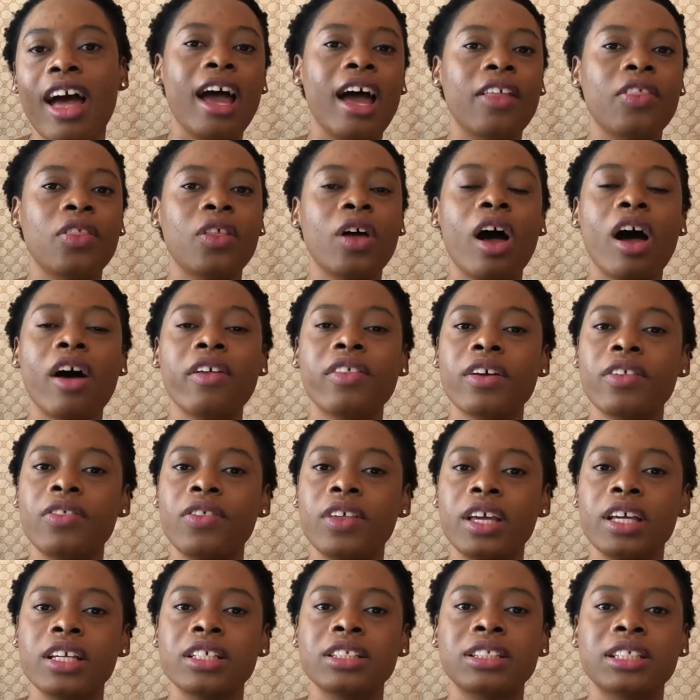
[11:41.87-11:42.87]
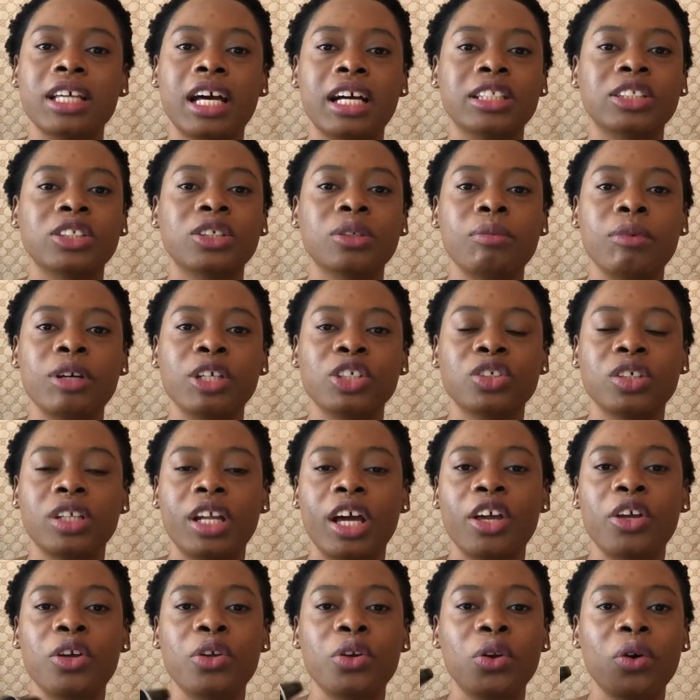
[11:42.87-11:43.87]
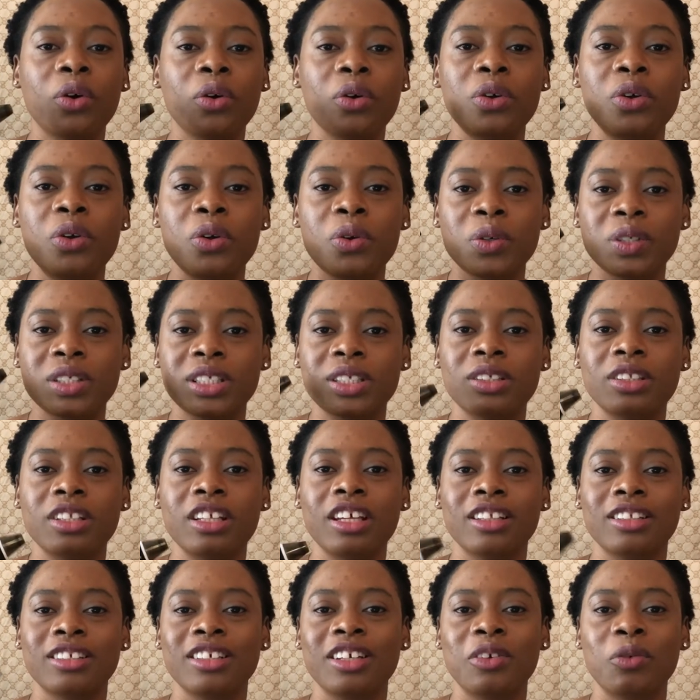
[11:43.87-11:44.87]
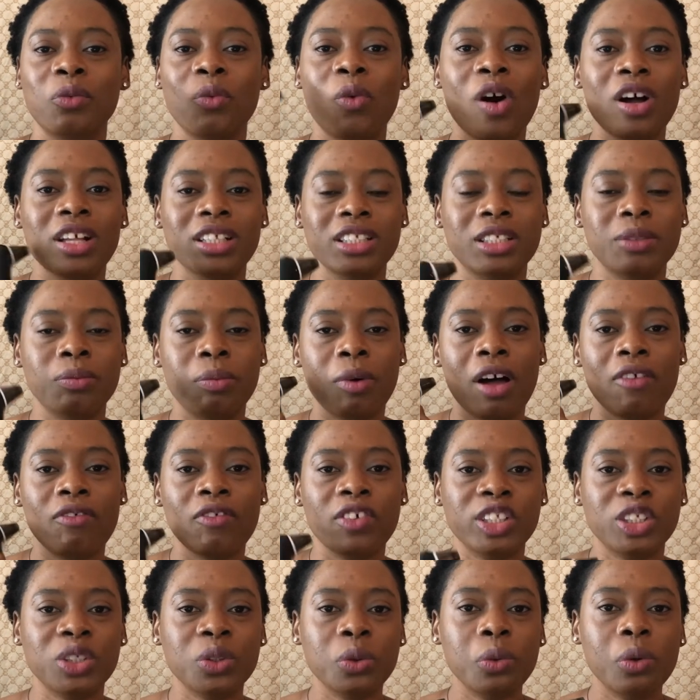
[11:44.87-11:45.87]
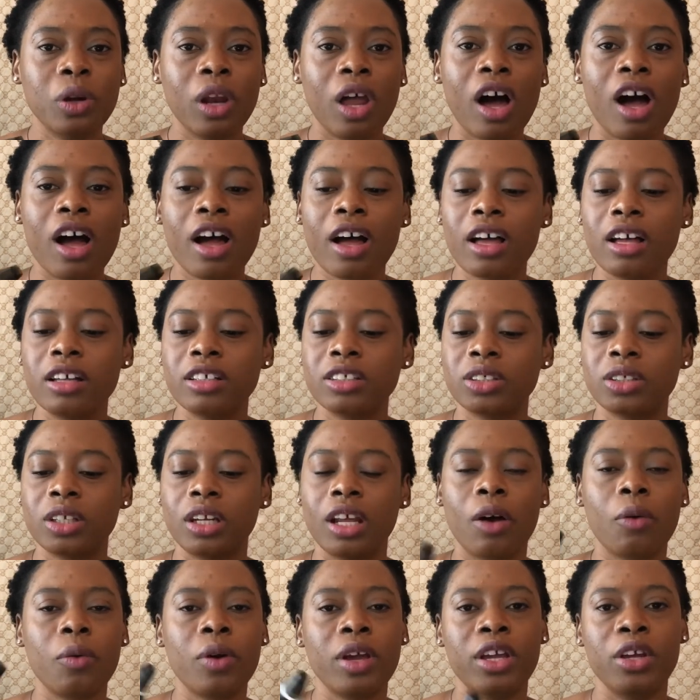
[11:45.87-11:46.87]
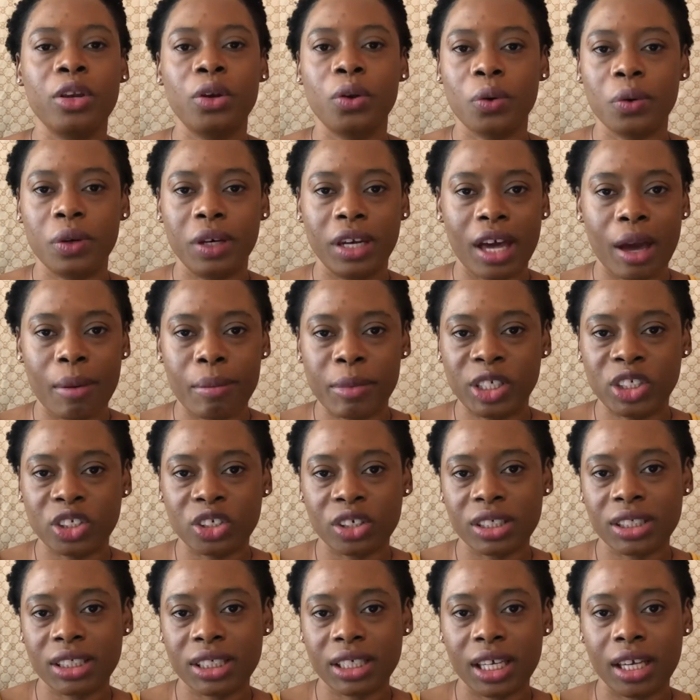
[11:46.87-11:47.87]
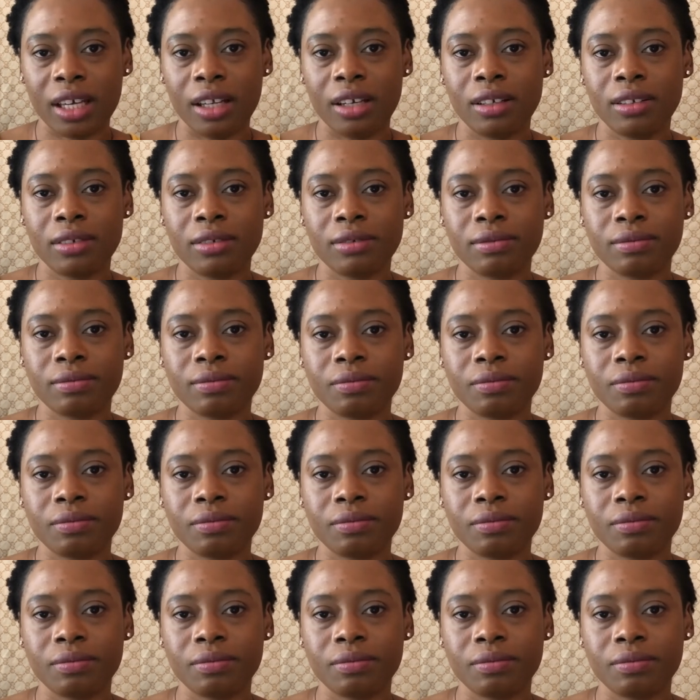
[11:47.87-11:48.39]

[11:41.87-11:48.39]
And the other thing is that to make sure that you don't use it in one spot for too long, so that way you don't damage your skin.